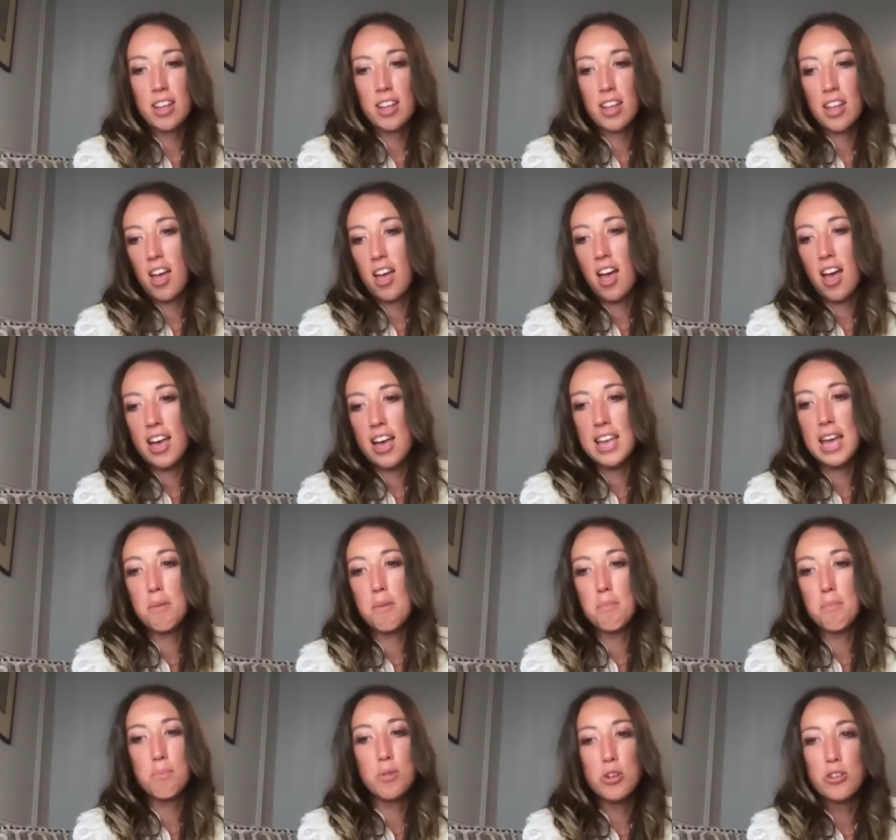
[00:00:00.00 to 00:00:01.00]
high
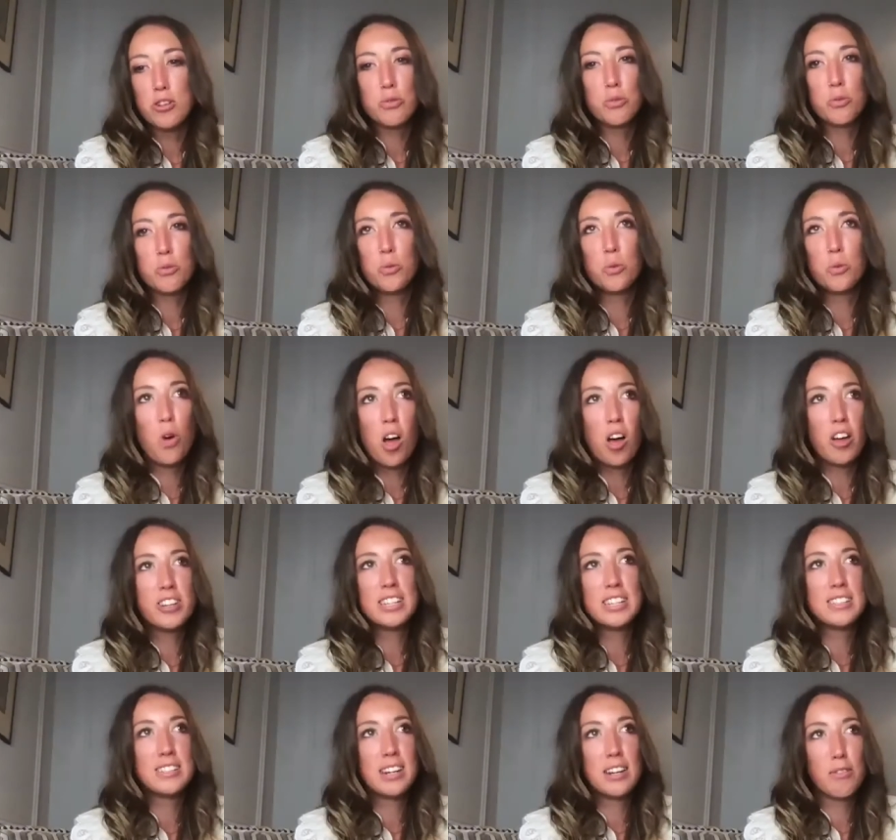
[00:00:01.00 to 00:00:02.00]
end, beautiful,
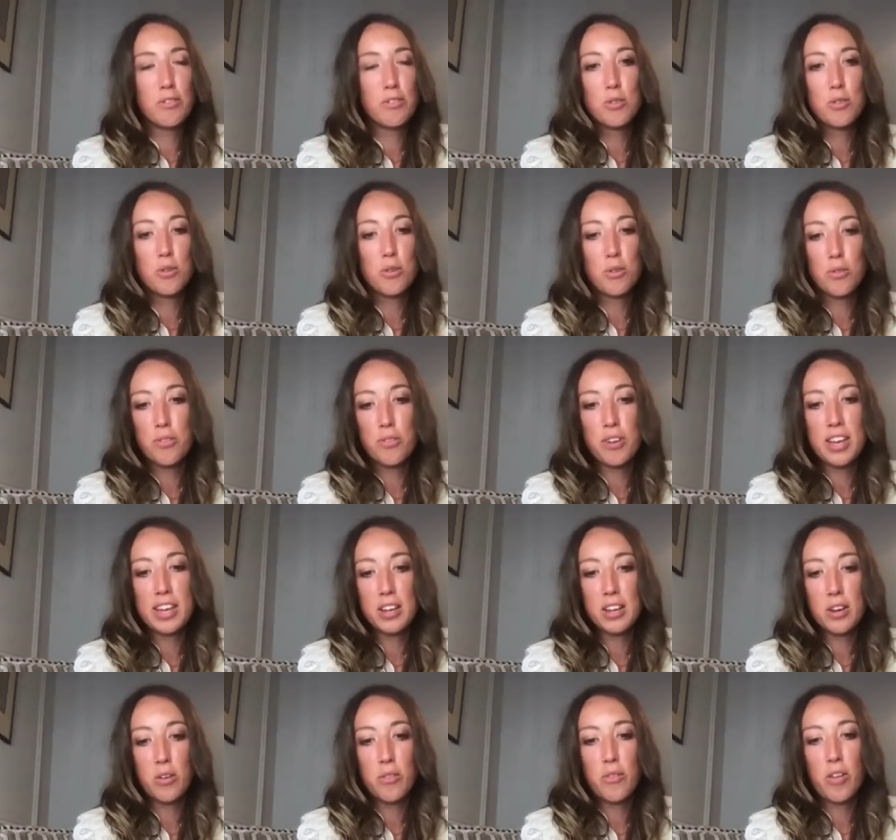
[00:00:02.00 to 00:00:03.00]
artistic
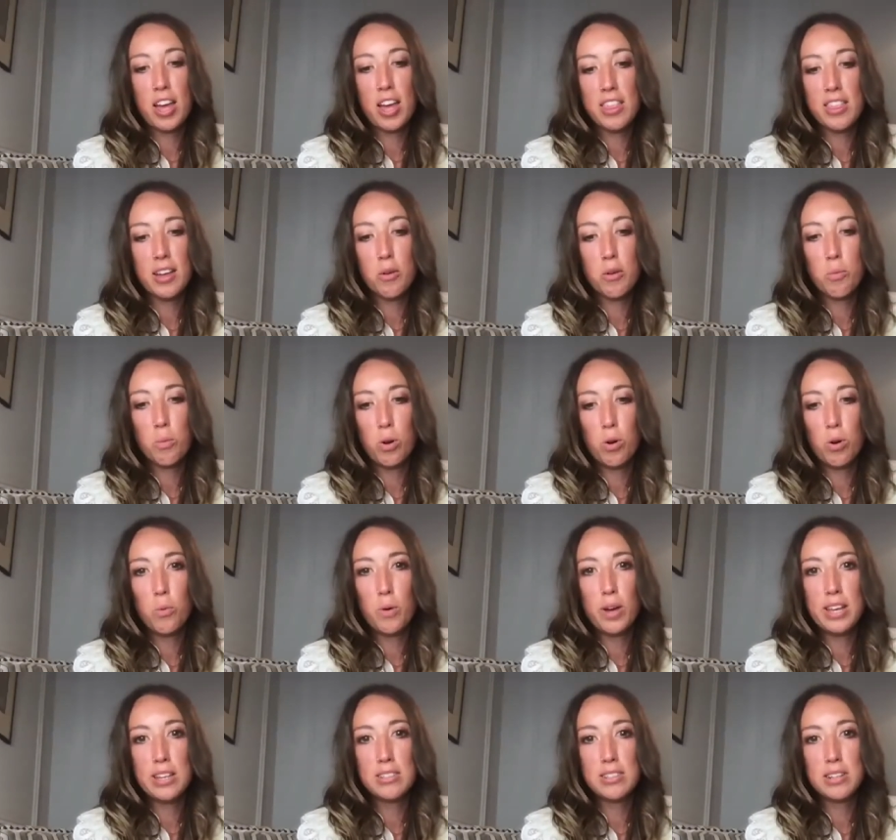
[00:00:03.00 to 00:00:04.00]
photography, I think will
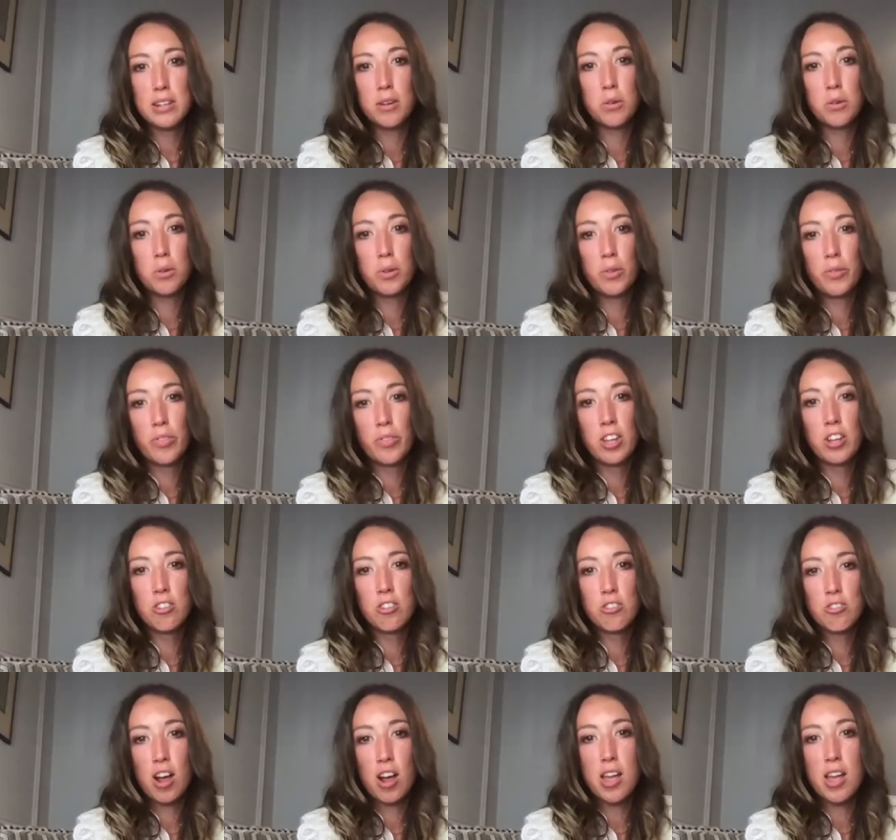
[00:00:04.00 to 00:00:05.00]
always still
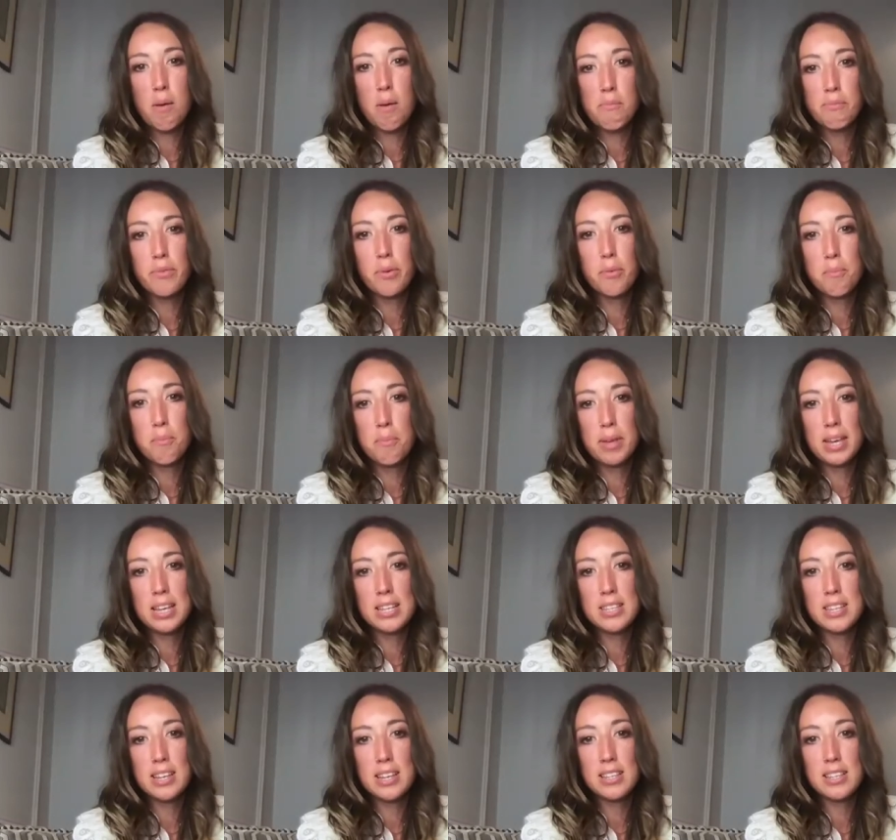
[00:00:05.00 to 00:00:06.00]
triumph and be a
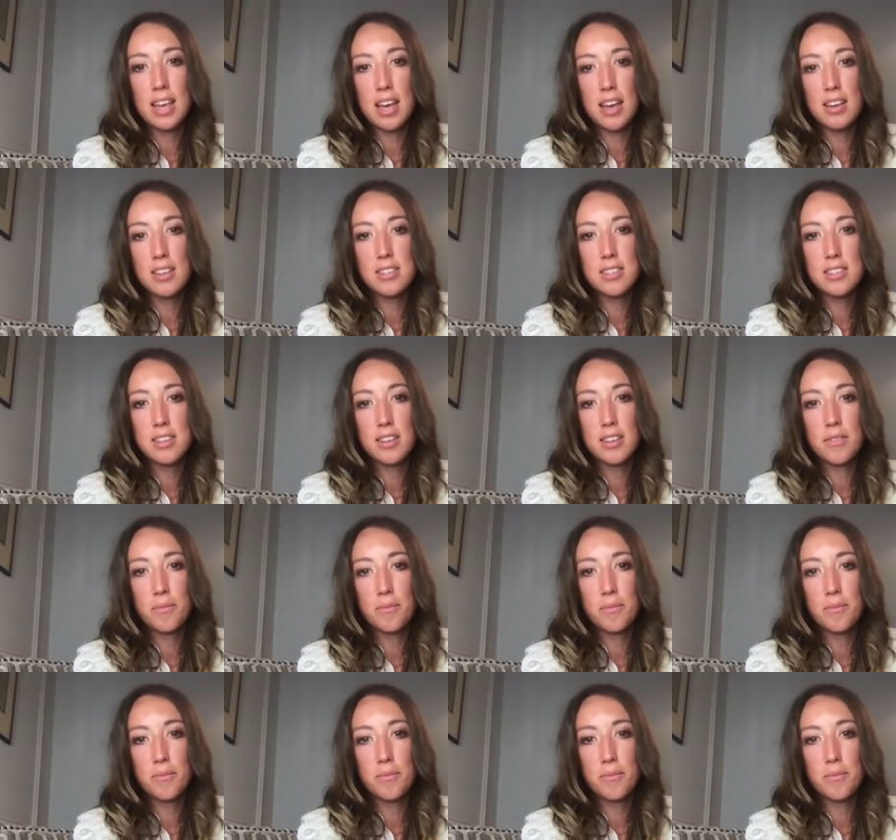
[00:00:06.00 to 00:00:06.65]
success.